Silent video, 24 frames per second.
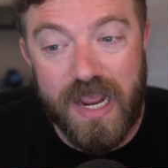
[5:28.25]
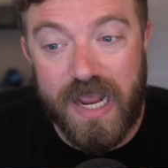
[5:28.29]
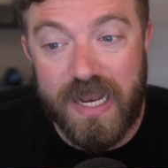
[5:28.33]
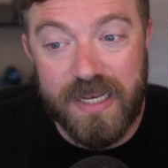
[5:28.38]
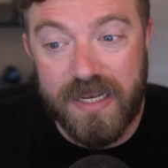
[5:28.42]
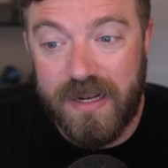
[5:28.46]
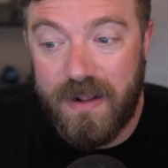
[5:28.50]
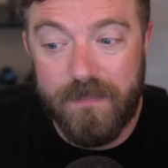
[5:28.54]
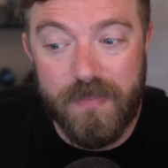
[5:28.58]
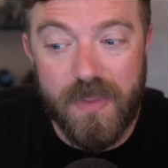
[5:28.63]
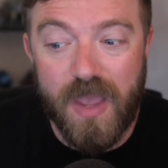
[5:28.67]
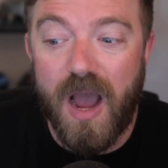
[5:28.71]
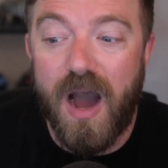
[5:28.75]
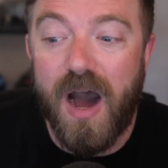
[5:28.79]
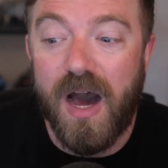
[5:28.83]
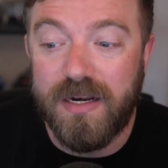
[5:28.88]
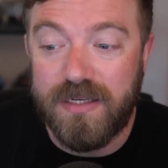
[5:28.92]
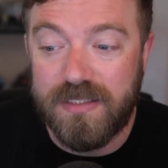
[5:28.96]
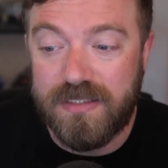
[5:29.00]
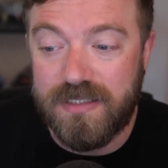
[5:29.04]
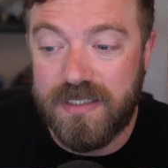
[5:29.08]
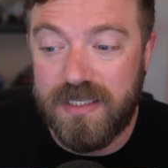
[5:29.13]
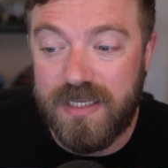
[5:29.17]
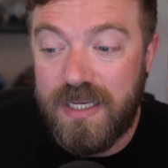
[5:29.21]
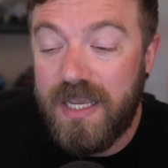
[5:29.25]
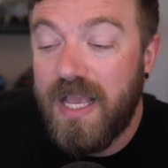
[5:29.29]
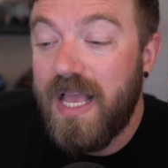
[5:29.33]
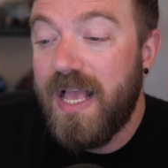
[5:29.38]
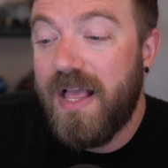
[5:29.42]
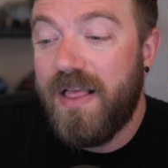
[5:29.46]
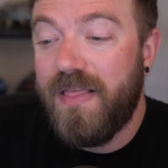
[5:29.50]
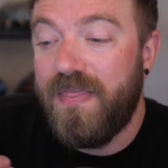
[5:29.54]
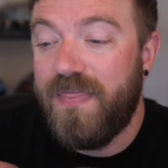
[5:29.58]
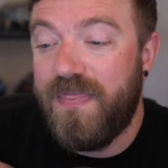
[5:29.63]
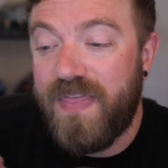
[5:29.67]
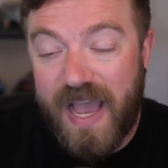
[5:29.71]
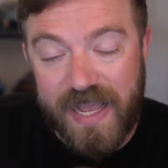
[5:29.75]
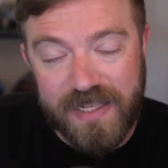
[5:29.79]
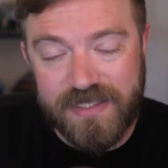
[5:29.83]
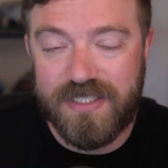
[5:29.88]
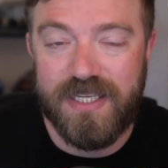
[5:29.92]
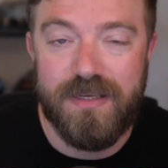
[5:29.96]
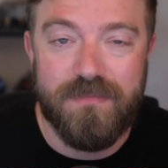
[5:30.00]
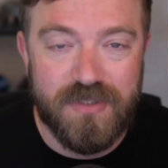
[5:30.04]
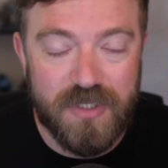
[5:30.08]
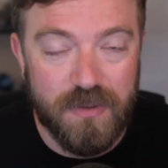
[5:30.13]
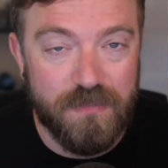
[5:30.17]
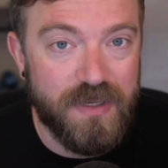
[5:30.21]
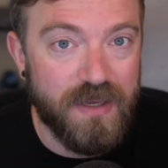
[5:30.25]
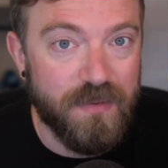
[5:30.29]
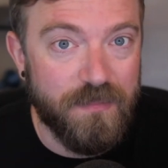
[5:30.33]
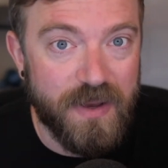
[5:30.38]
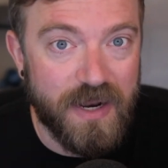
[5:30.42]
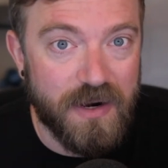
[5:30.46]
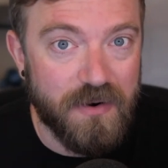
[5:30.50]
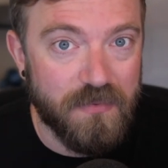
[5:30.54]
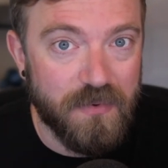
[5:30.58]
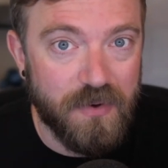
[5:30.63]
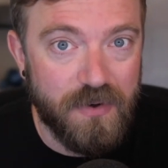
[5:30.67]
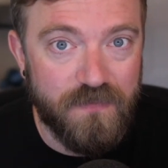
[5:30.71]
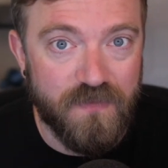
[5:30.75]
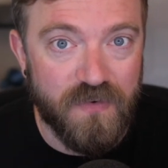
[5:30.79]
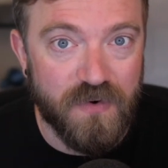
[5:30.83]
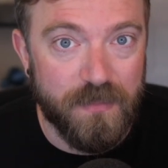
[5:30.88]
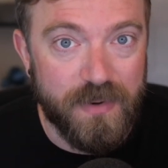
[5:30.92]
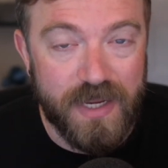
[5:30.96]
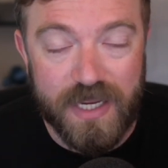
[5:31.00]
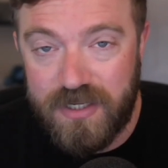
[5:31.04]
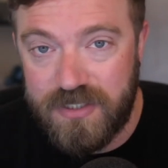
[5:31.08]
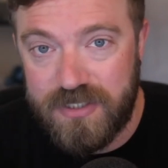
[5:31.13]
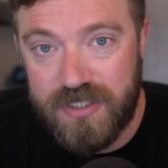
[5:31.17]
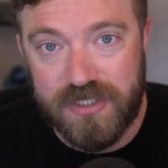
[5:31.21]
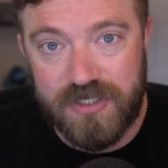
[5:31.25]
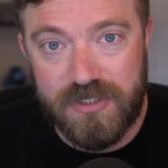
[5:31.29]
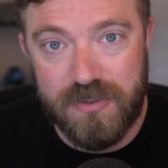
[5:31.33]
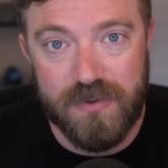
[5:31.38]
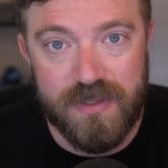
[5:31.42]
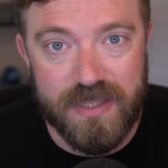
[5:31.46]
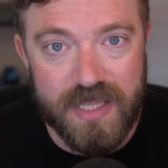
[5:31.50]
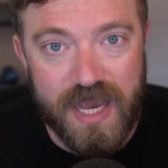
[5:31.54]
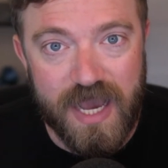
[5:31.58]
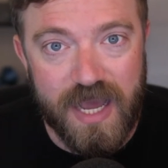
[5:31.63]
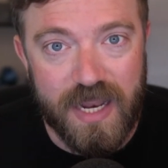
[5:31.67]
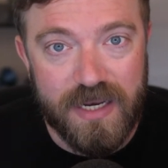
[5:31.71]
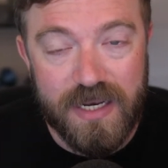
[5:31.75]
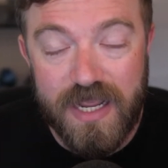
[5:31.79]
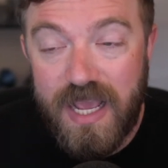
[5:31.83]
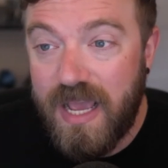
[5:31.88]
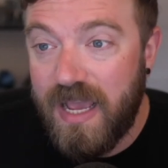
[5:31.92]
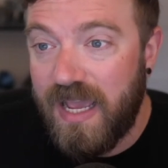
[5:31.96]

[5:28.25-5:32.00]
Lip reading: And honestly, that seems to be a better route for me, is just doing that.